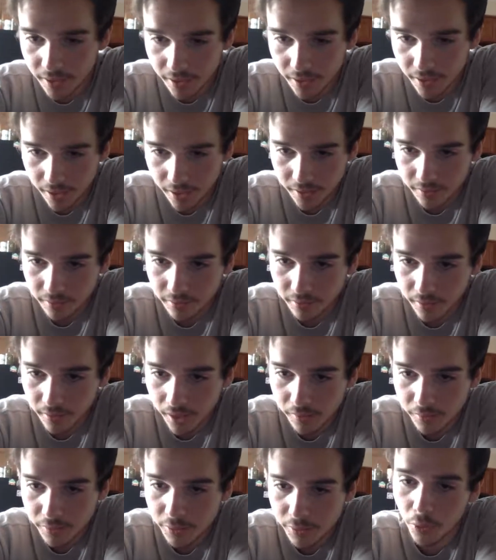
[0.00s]
he
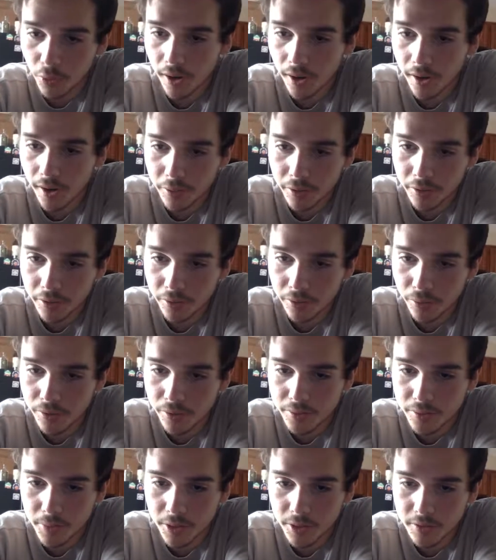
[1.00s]
lives forever through
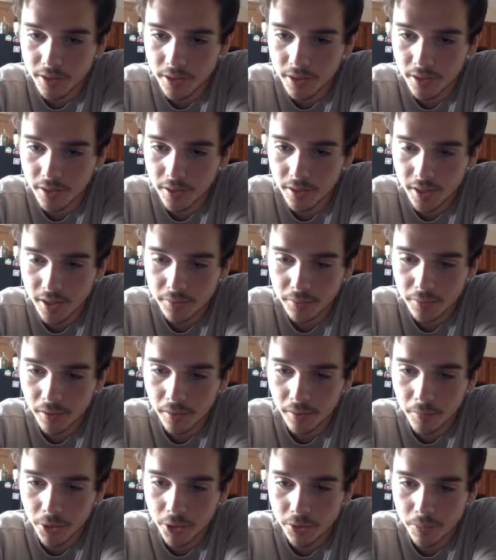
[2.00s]
his music. That's one of
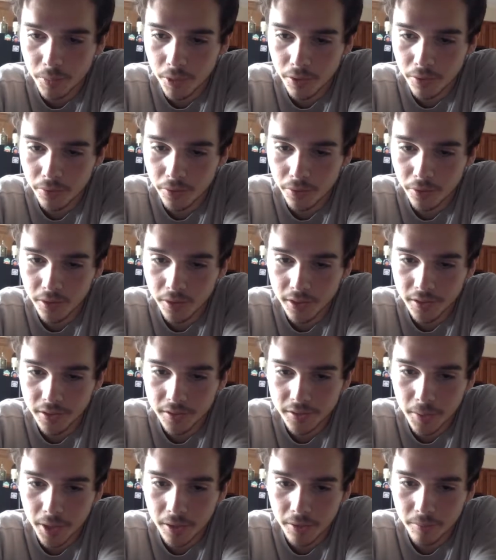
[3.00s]
the most beautiful things
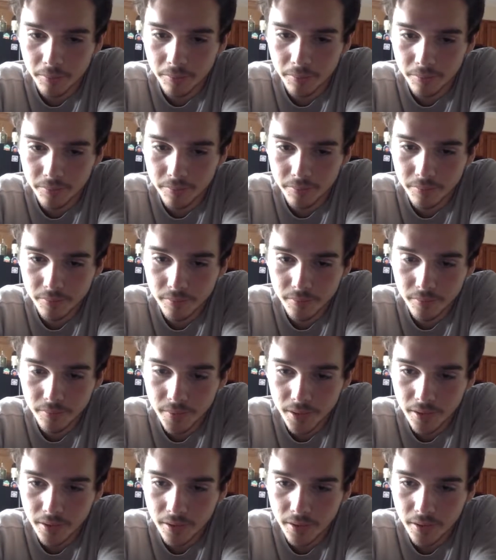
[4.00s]
about
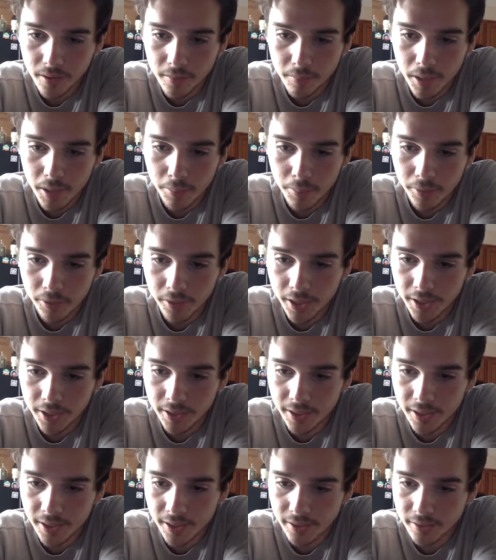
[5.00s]
people like
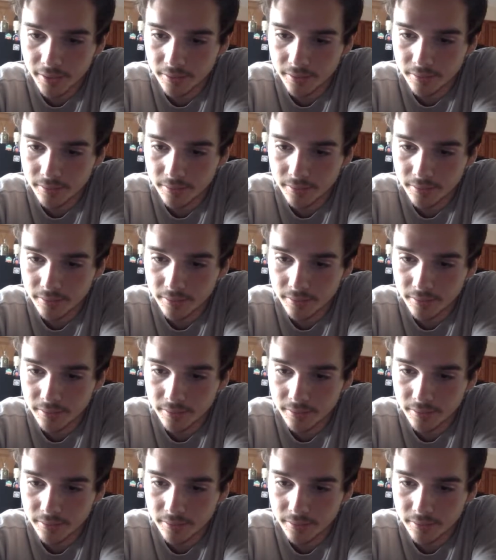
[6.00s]
that.